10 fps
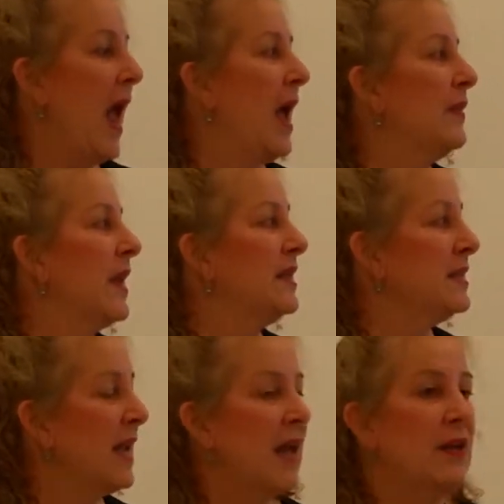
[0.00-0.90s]
and
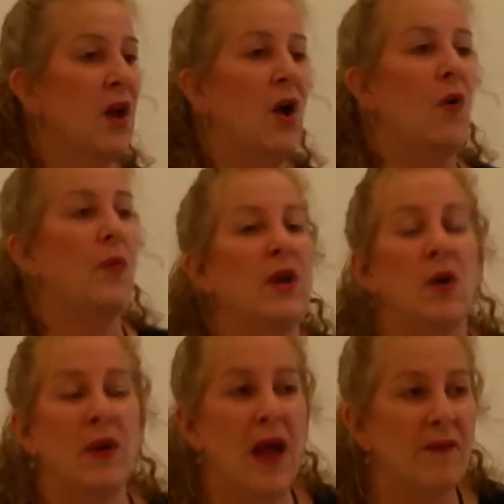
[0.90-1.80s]
they said, we
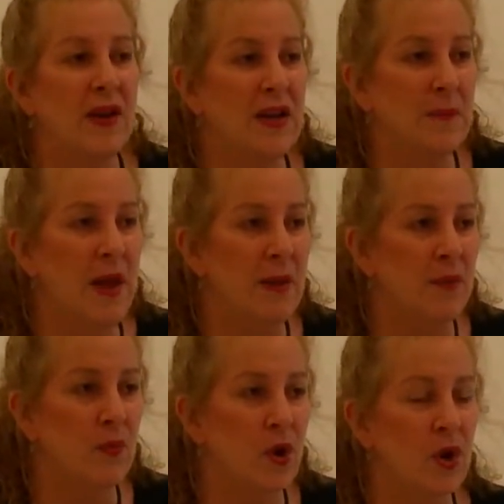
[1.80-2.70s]
don't have any
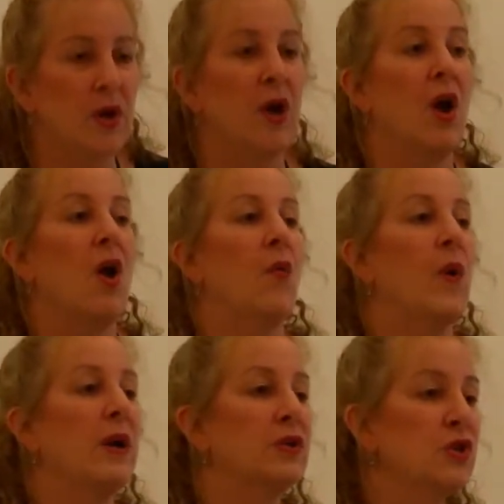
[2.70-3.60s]
paperwork,
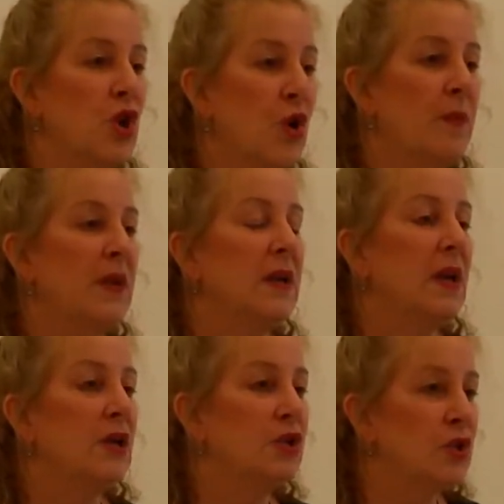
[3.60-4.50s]
we're
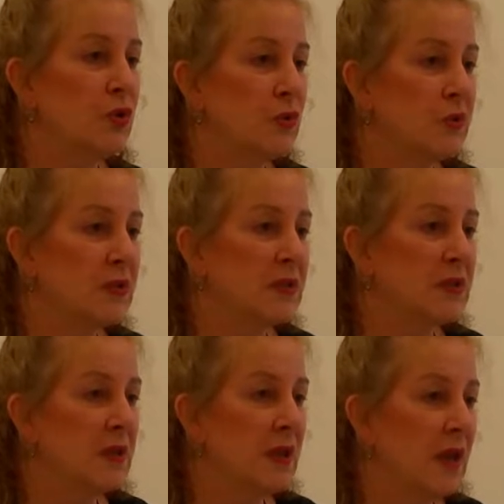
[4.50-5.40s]
German Jews,
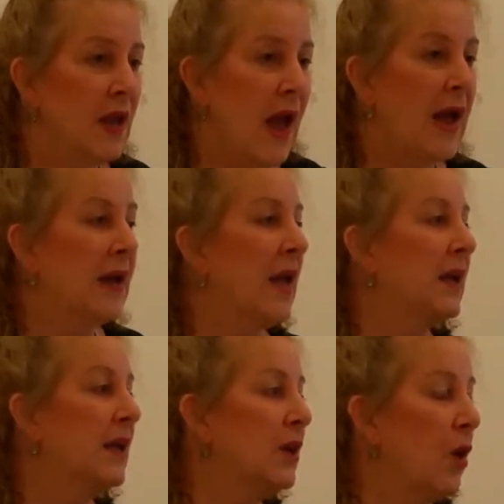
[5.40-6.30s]
and
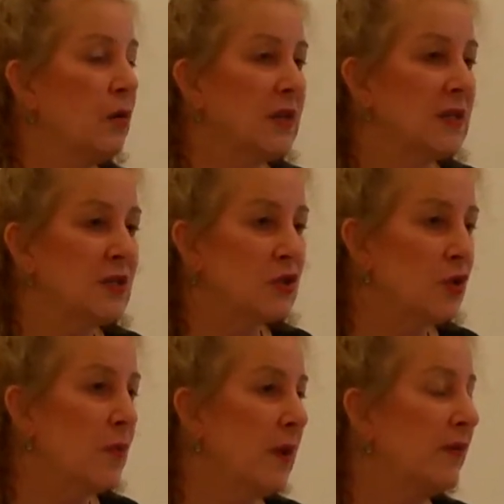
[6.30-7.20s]
I can only
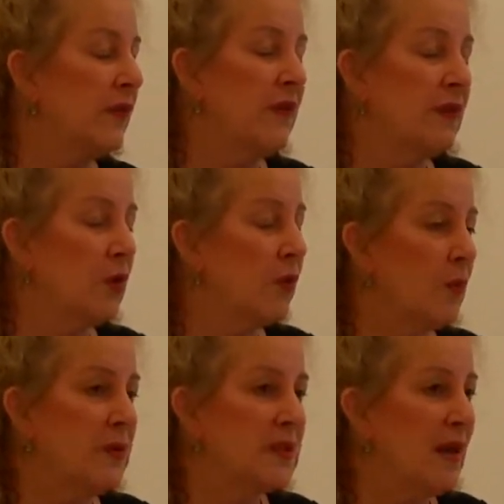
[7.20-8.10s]
assume, if, even though
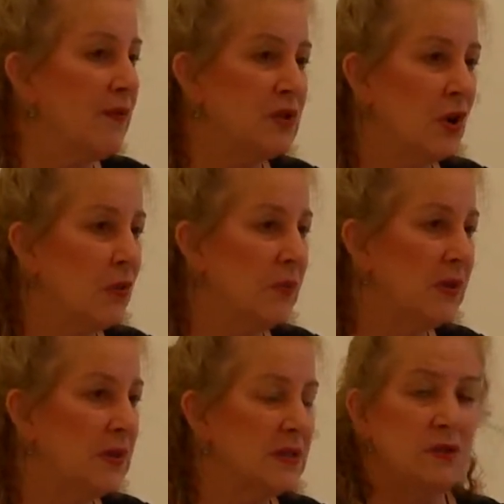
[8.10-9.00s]
nobody's ever told
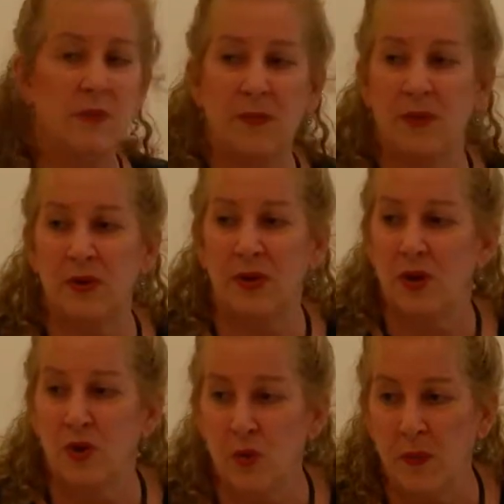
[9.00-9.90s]
me this, maybe
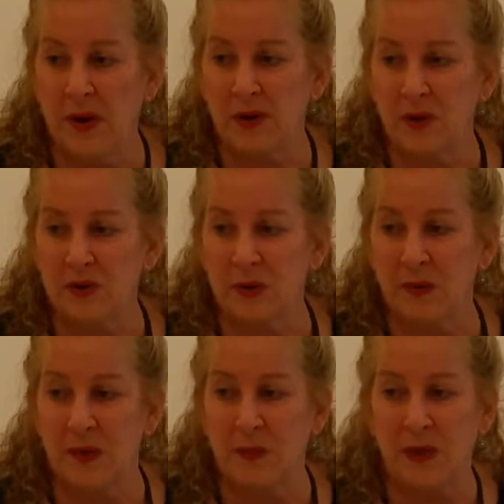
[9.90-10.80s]
you might know
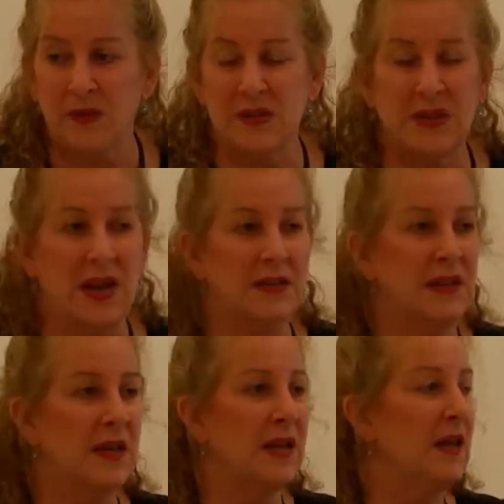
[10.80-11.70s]
something about this,
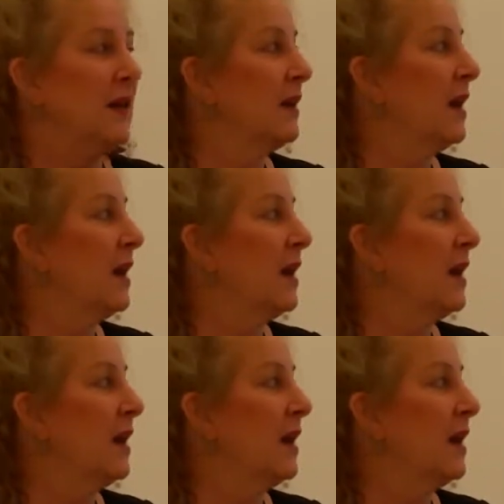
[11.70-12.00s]
Anthony,